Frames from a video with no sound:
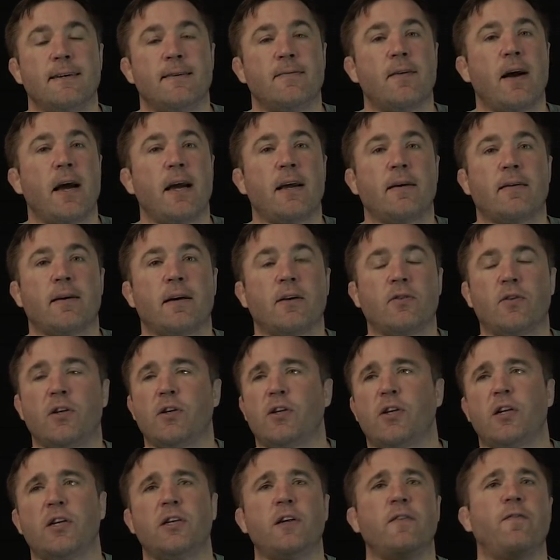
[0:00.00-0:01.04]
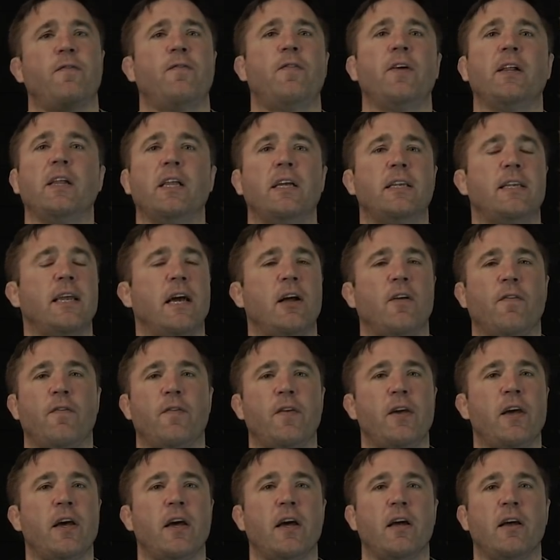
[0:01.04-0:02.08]
right? Because this isn't
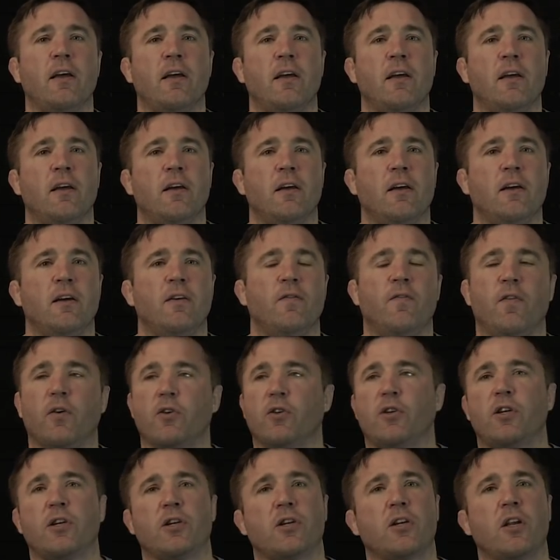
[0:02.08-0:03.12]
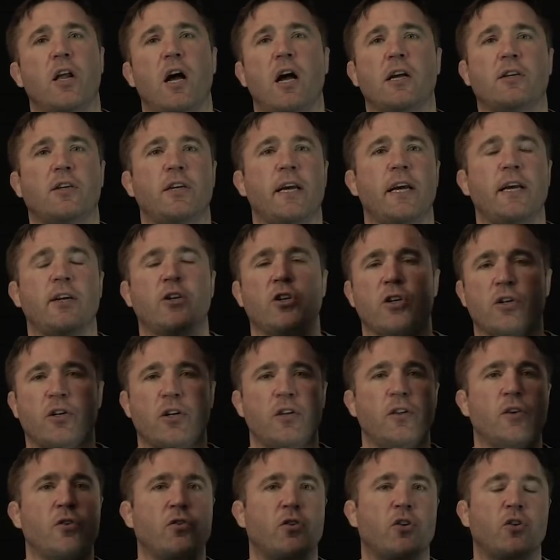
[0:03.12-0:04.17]
Philadelphia versus Los Angeles
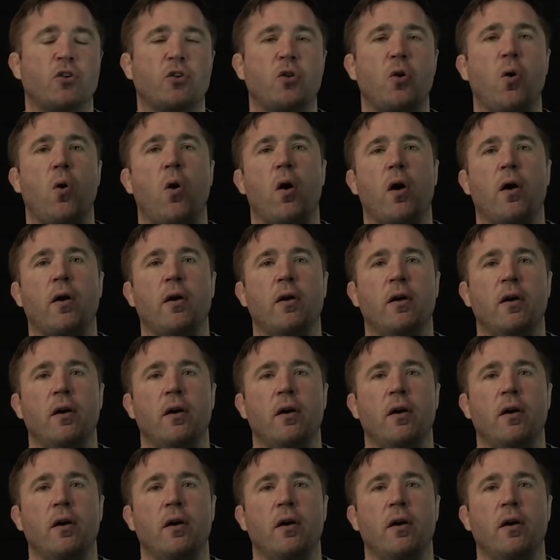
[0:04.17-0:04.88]
and there's a score.